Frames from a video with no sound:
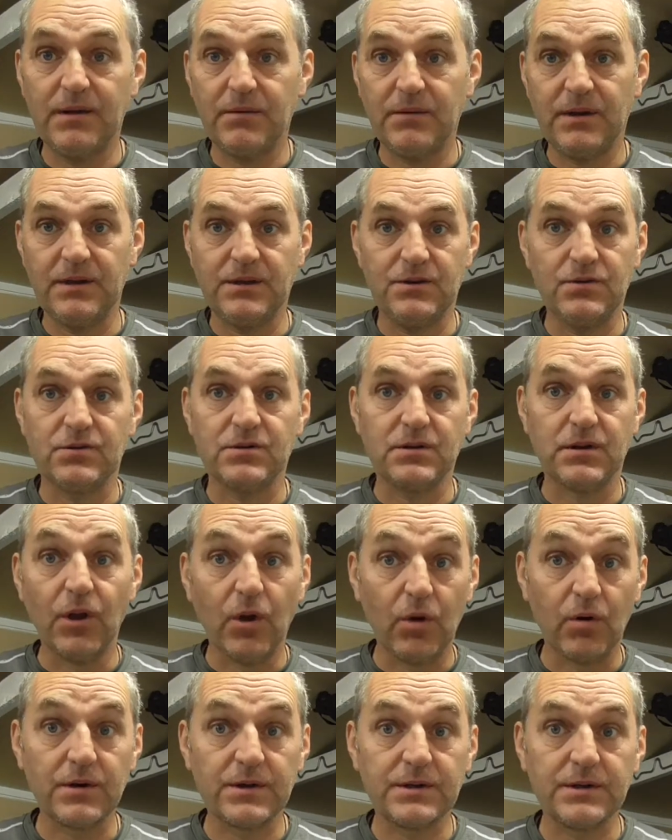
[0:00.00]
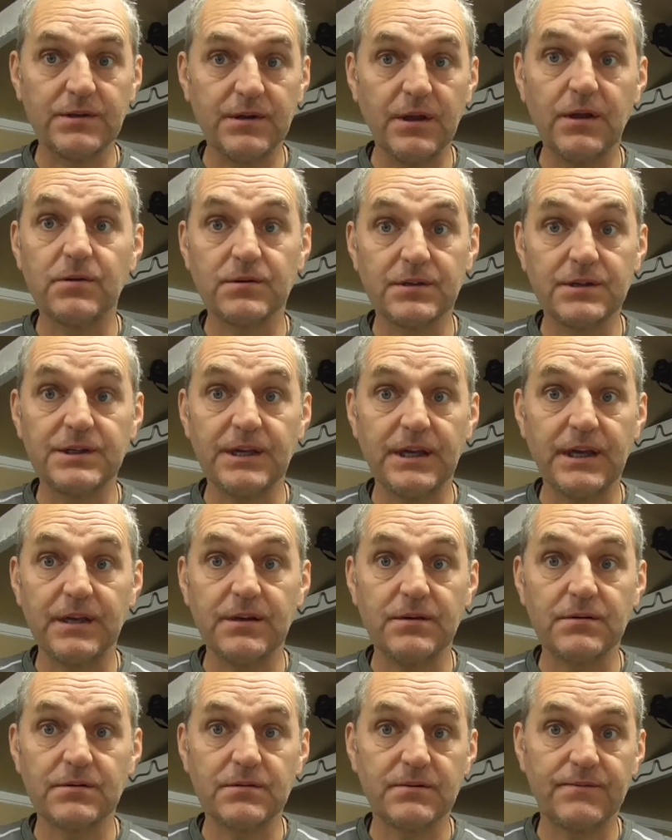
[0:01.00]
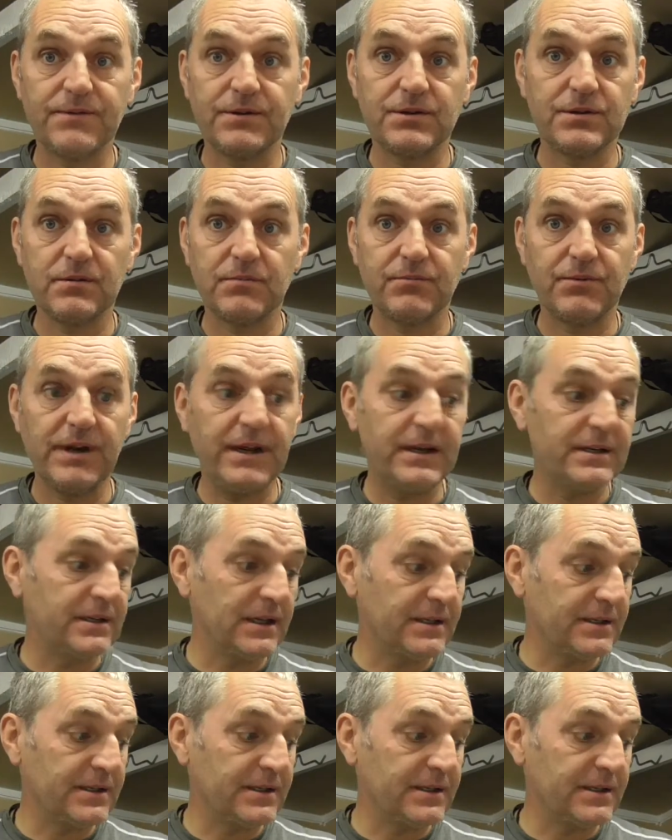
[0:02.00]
It just looked, you could see it, just for some reason,